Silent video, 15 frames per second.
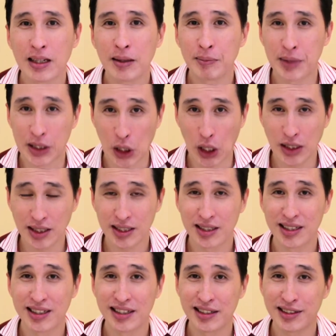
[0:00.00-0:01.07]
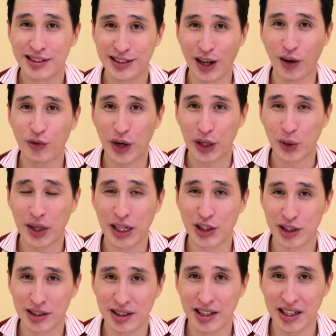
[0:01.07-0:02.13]
Because
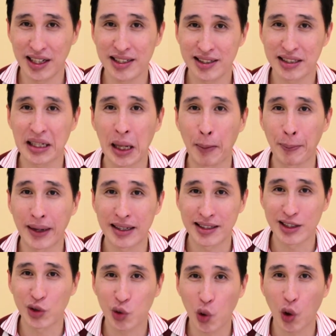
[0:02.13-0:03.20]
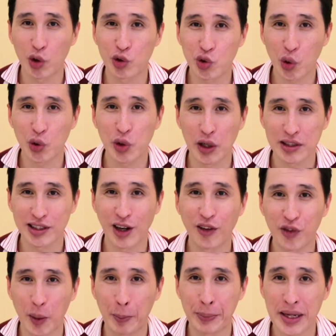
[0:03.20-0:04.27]
self-regulation is the ability to control yourself
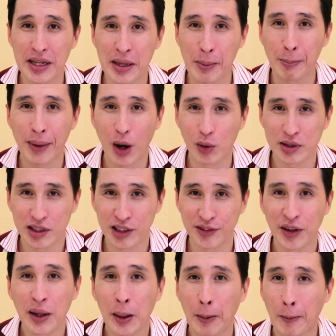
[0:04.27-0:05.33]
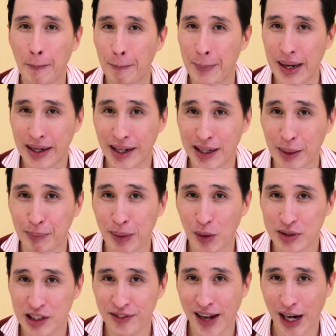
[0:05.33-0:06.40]
from being impulsive, making
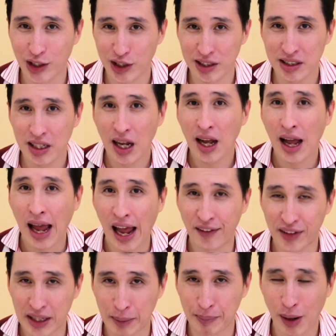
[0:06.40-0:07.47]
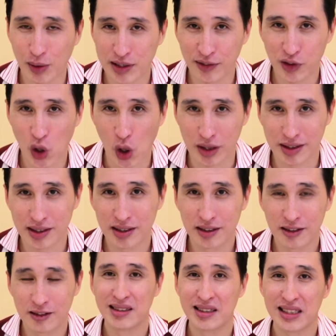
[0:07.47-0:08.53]
impulsive action, having impulsive thoughts.
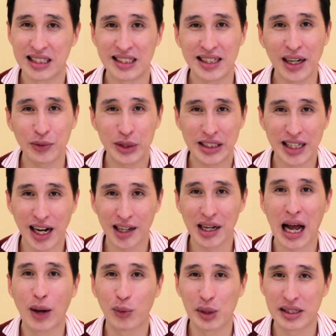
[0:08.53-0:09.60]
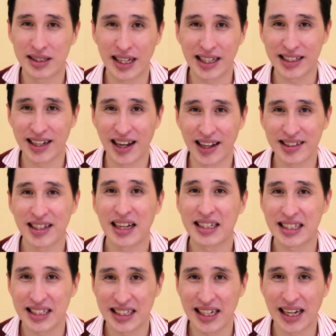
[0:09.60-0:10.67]
In that regard, I would say that the
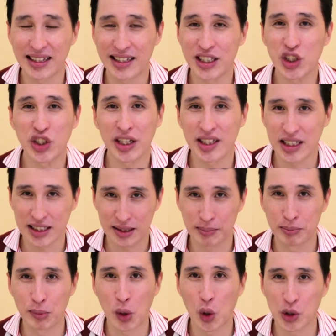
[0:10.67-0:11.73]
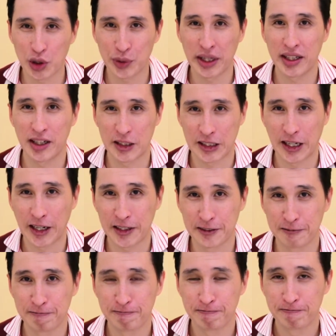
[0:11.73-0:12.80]
ENTJ is moderate again.
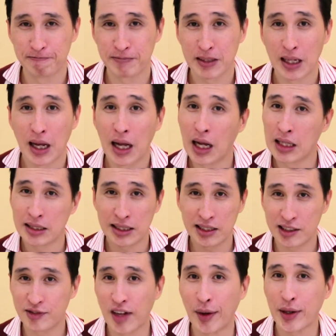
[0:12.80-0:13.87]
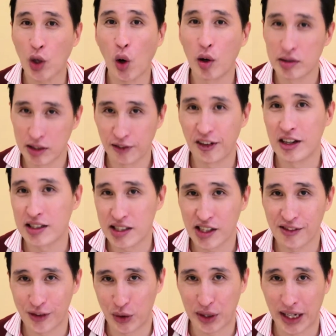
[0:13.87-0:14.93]
This is very
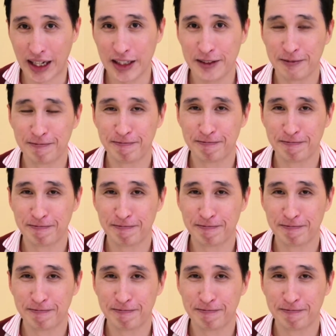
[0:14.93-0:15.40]
conservative, okay?